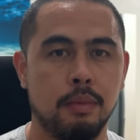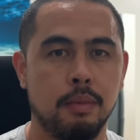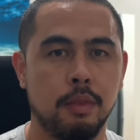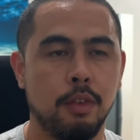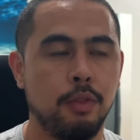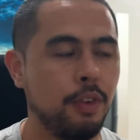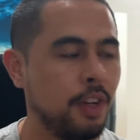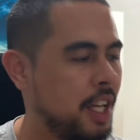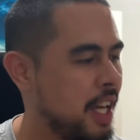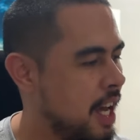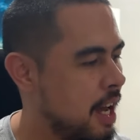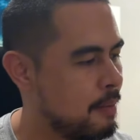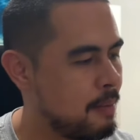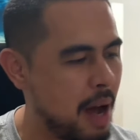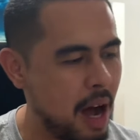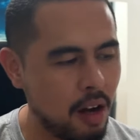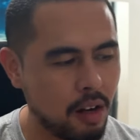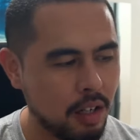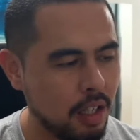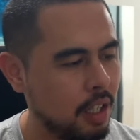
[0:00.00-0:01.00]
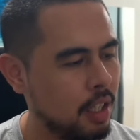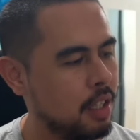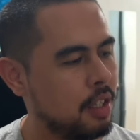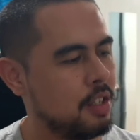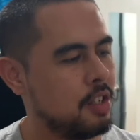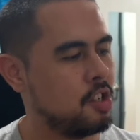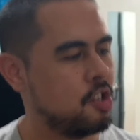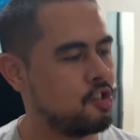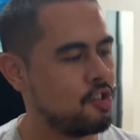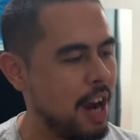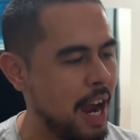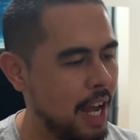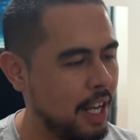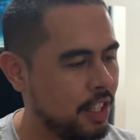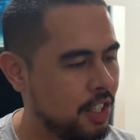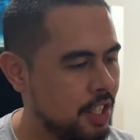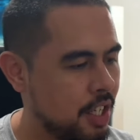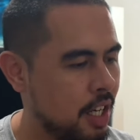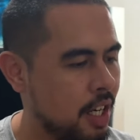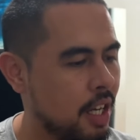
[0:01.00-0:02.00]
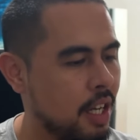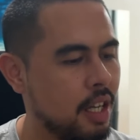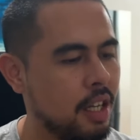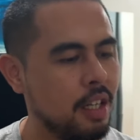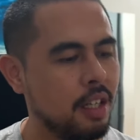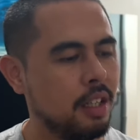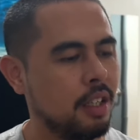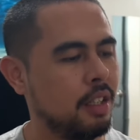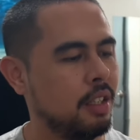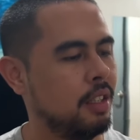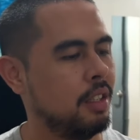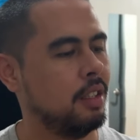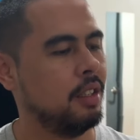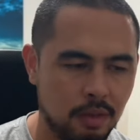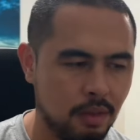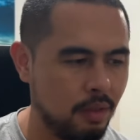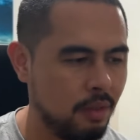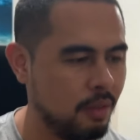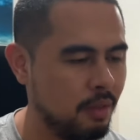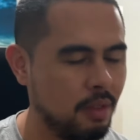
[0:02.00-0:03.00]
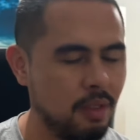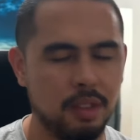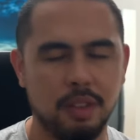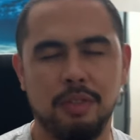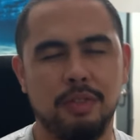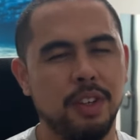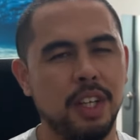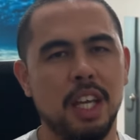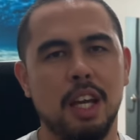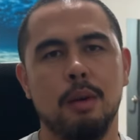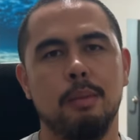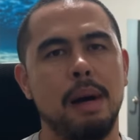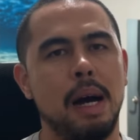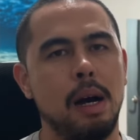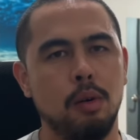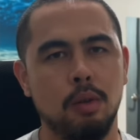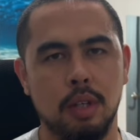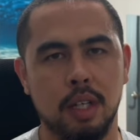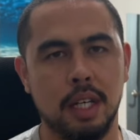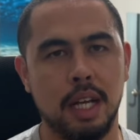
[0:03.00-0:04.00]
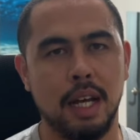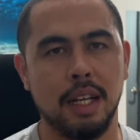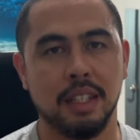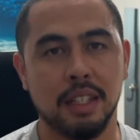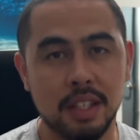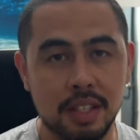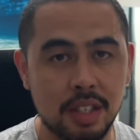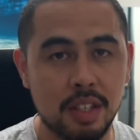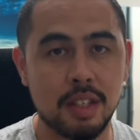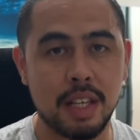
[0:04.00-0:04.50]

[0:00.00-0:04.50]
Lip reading: Forget about strategy, forget about all of that. This is